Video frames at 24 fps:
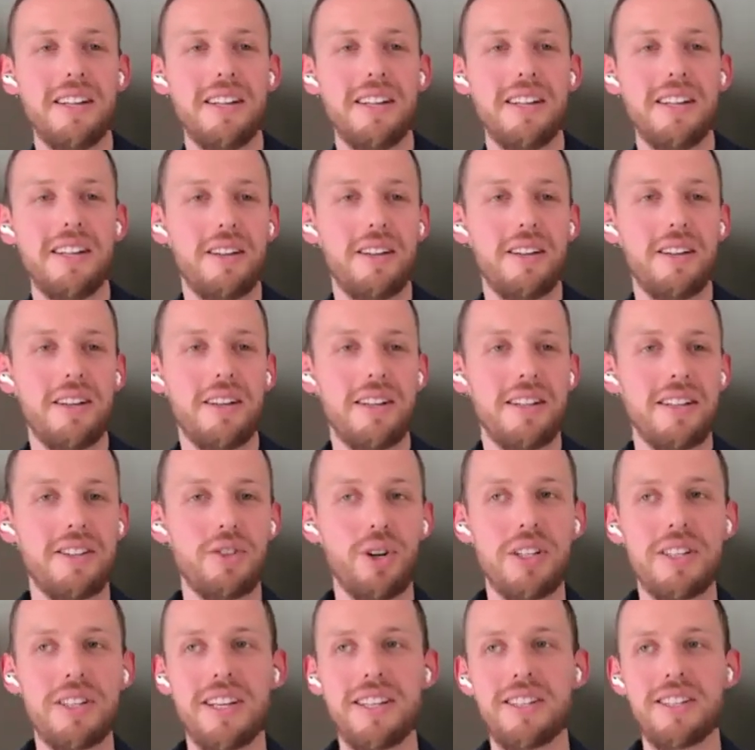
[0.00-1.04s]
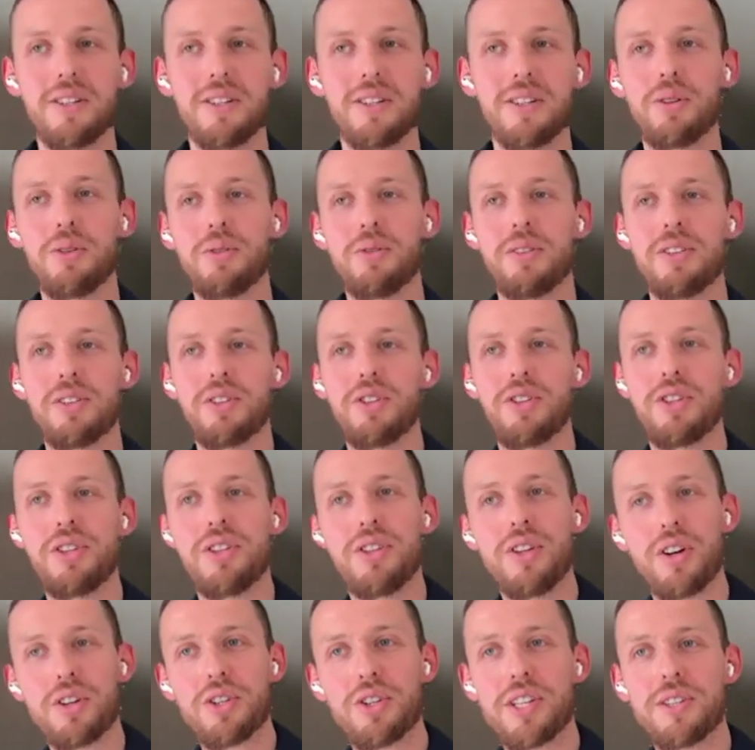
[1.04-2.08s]
translates into not
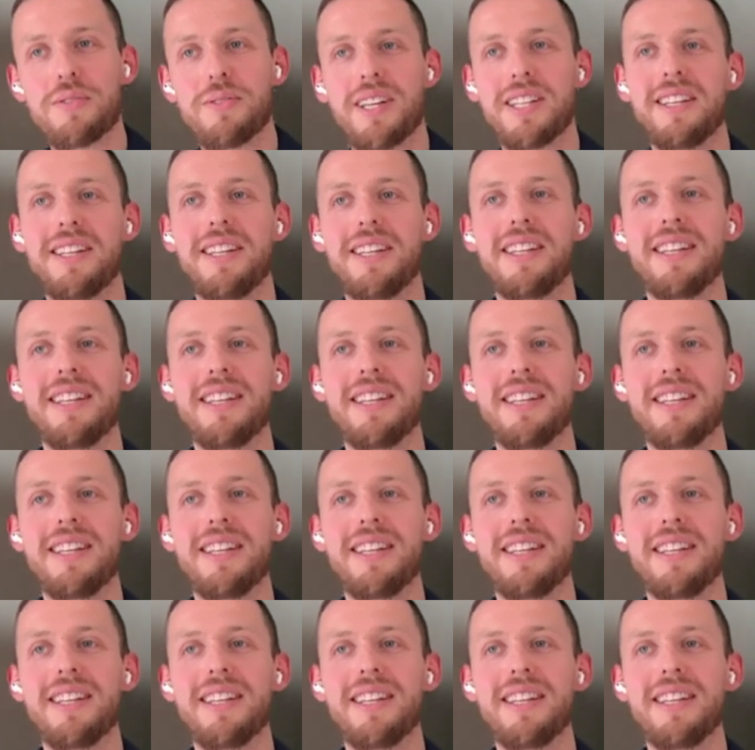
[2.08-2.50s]
just fatigue